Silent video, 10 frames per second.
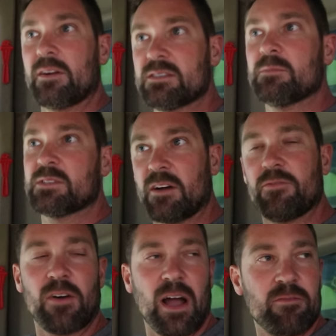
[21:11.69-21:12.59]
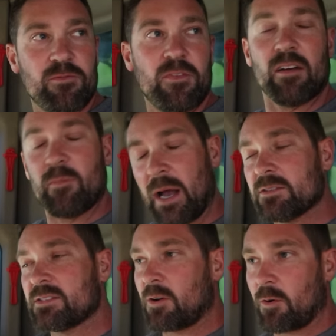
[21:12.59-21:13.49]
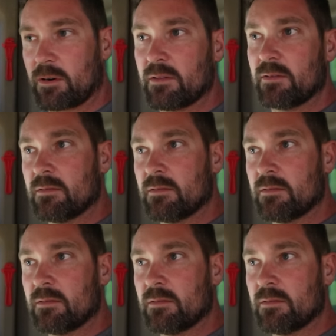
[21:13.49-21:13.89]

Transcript: There's some stuff five five miles north,